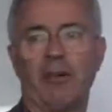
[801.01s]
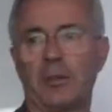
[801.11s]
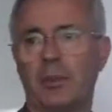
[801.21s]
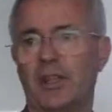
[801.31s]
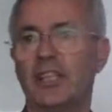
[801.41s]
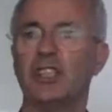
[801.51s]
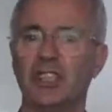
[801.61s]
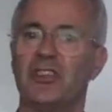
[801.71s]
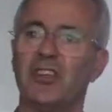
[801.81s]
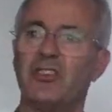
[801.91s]
recommendation
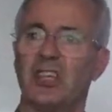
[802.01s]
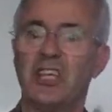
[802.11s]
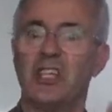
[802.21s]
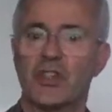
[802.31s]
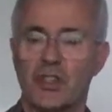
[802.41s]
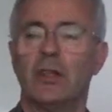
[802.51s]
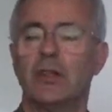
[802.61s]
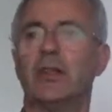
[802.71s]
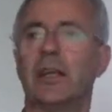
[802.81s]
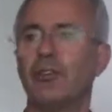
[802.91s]
is this is
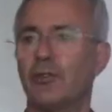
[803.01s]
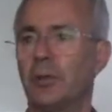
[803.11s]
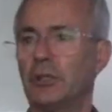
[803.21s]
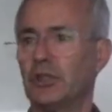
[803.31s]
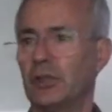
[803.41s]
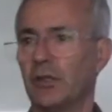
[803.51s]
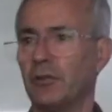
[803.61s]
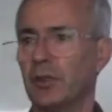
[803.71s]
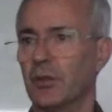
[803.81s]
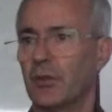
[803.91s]
information
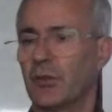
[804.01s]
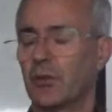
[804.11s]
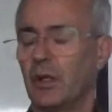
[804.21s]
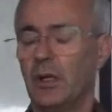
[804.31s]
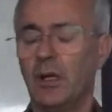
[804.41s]
governance.